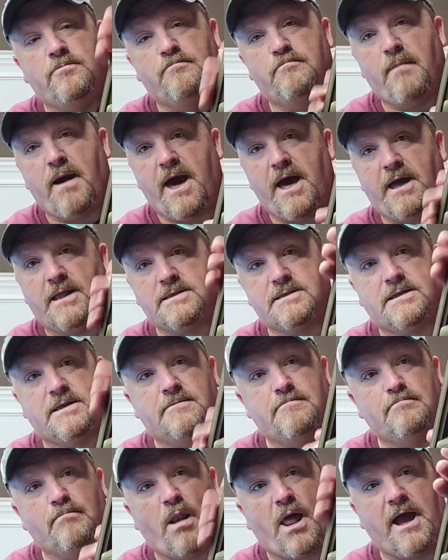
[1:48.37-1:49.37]
matte
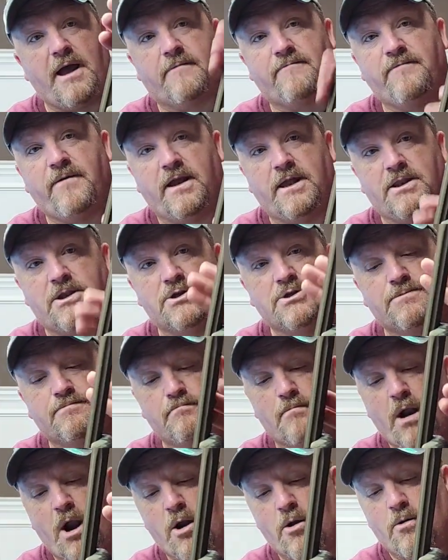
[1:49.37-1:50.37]
black finish
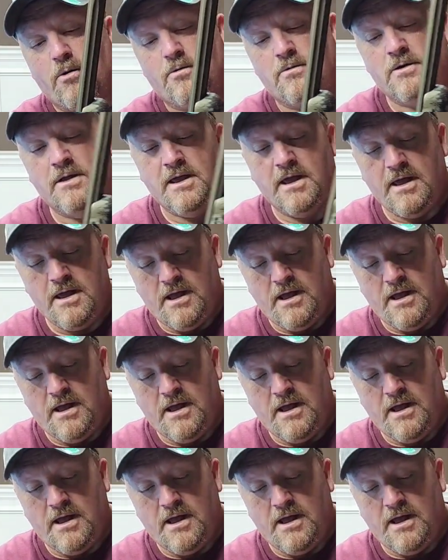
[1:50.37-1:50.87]
barrel.